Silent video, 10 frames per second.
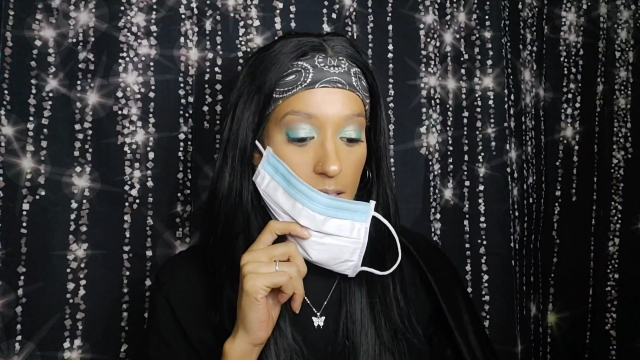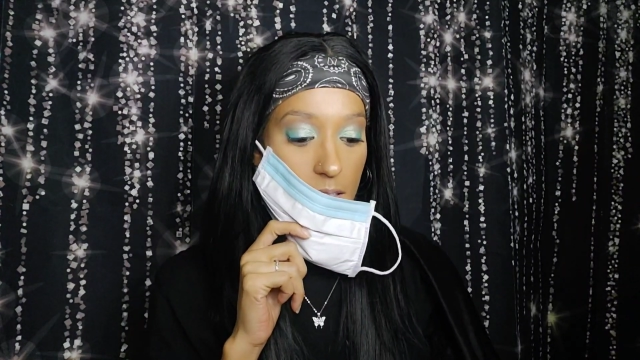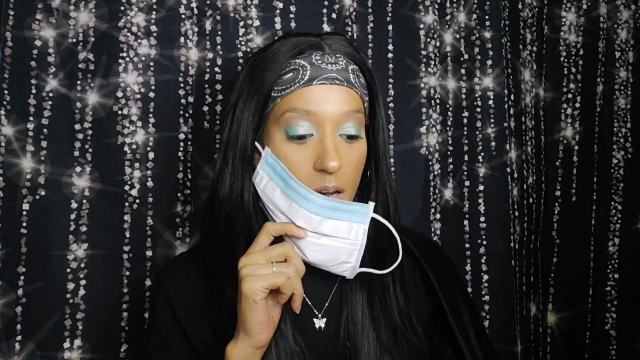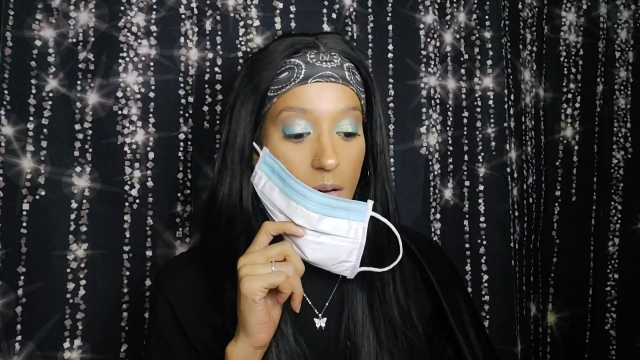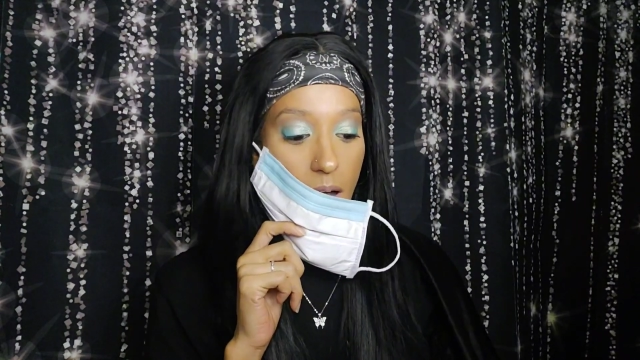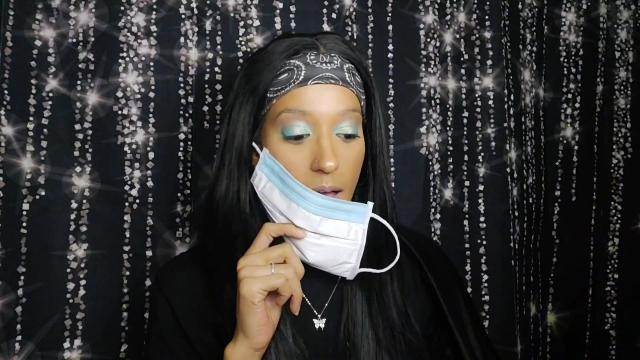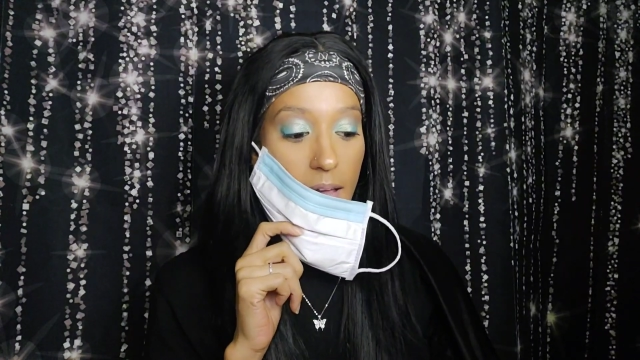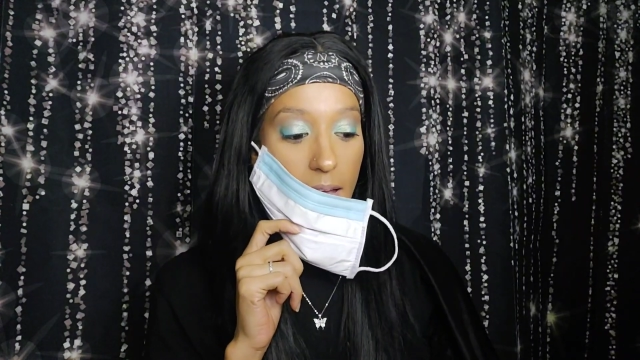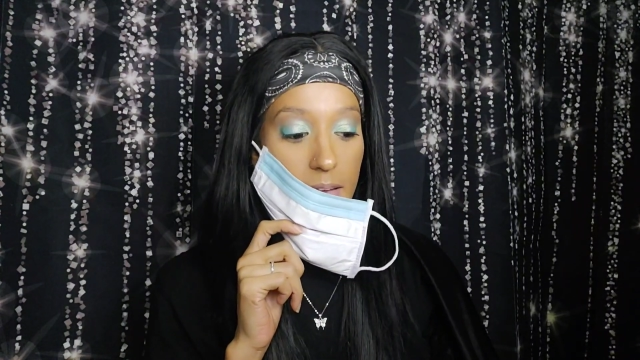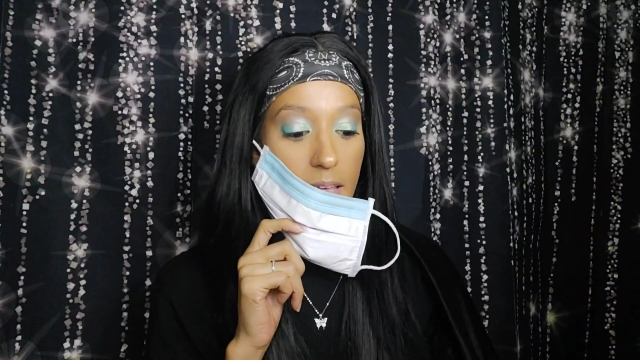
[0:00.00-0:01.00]
no,
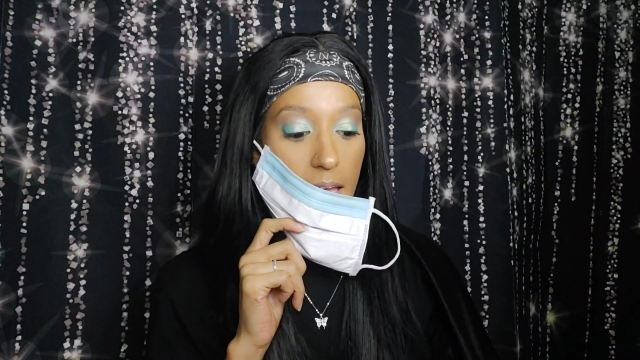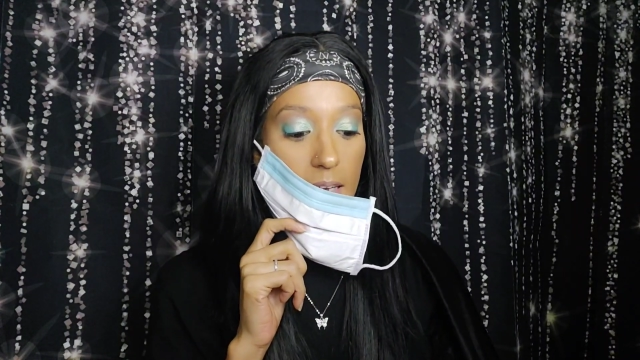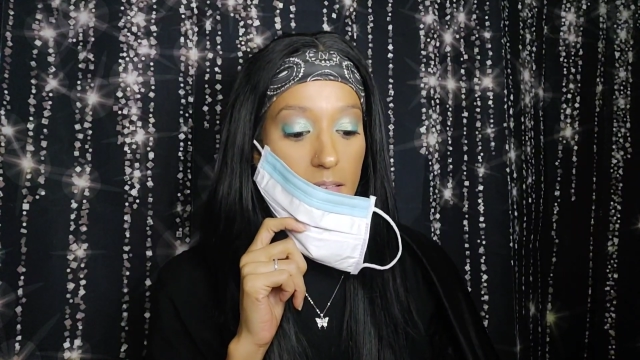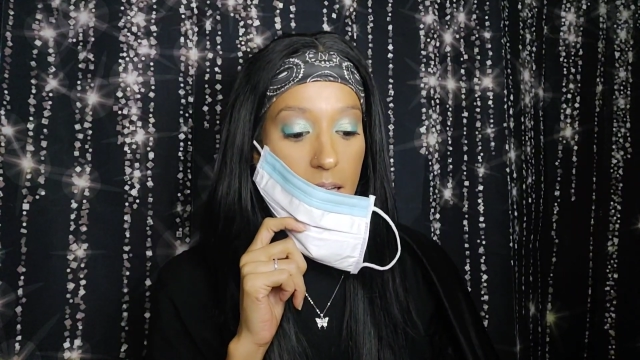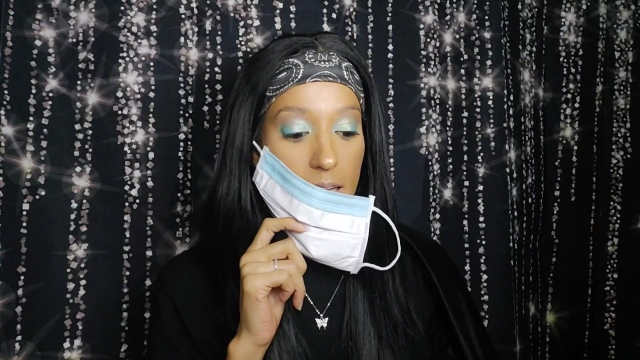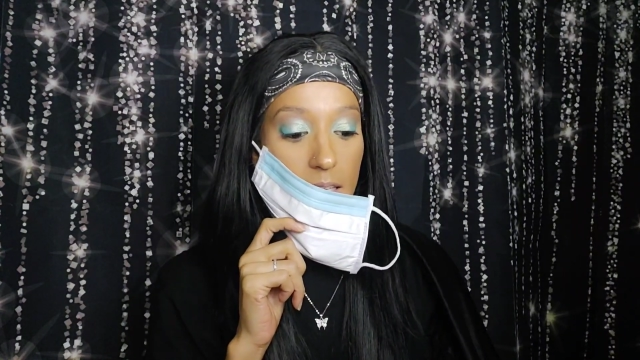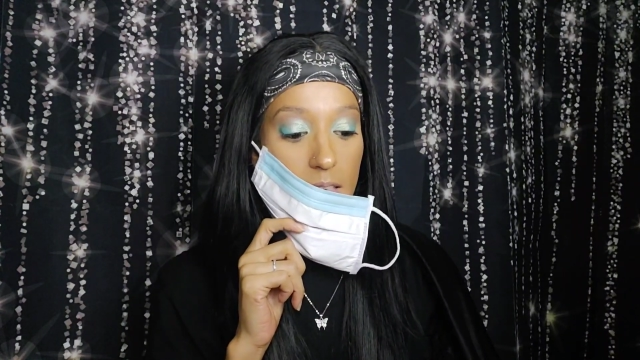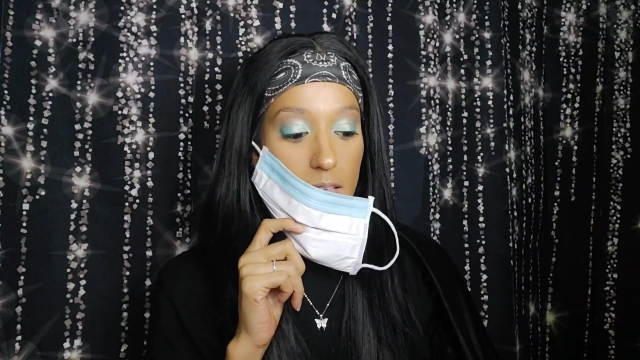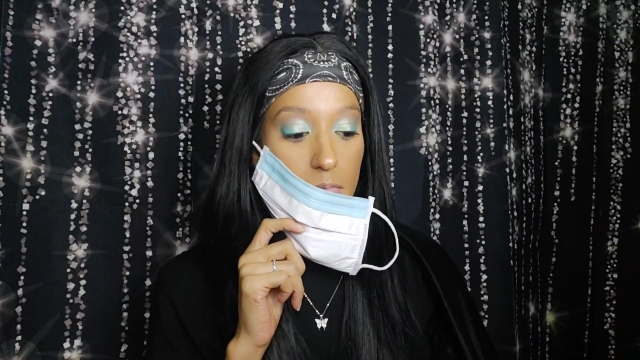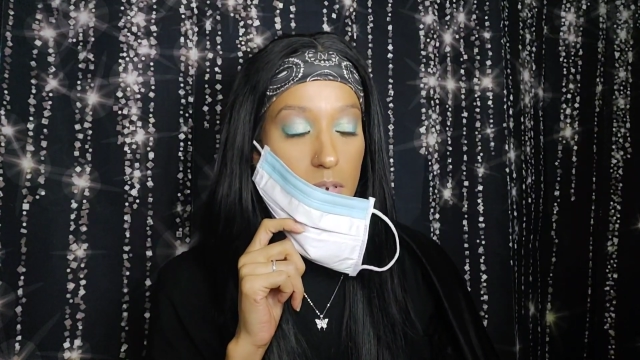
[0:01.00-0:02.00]
I get
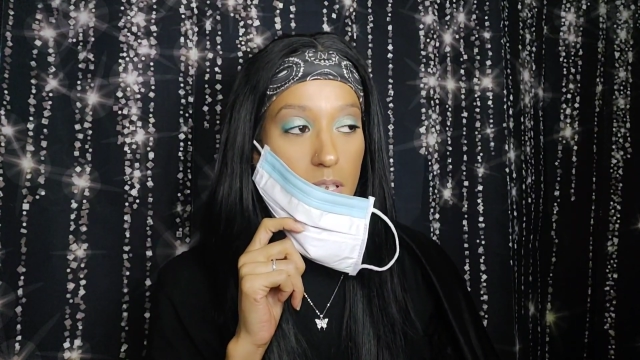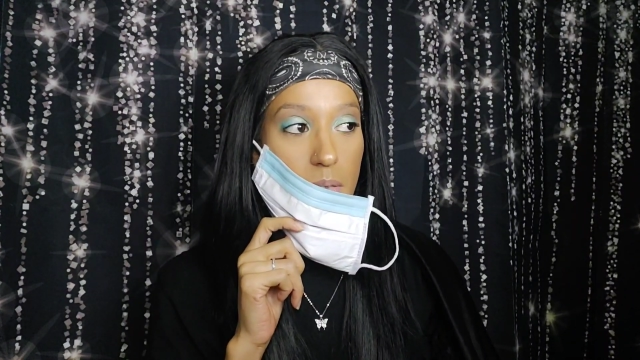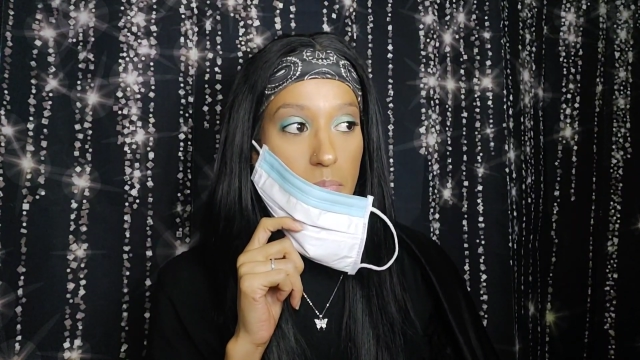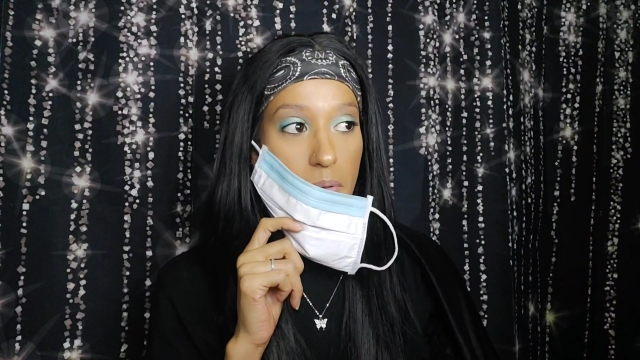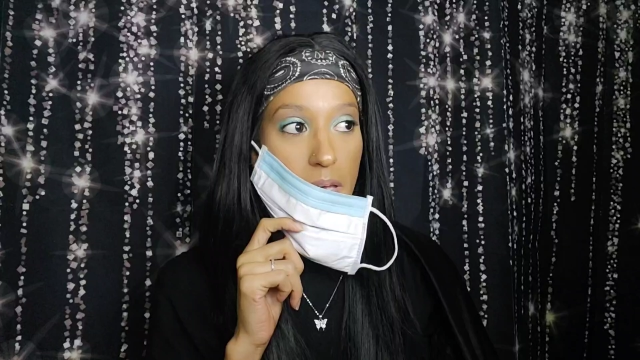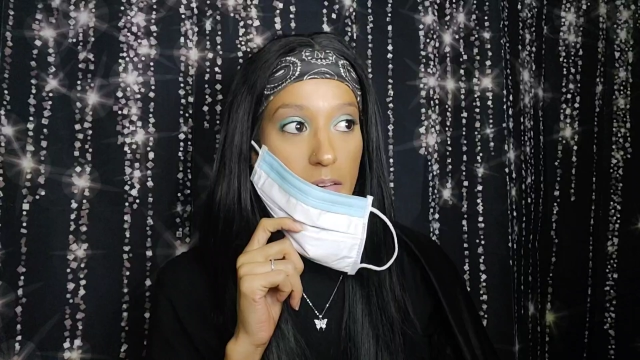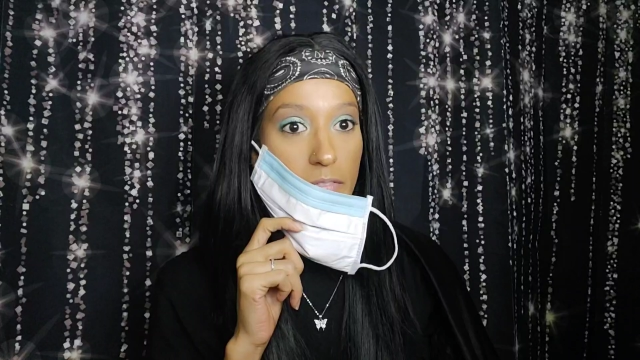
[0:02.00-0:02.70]
like the really big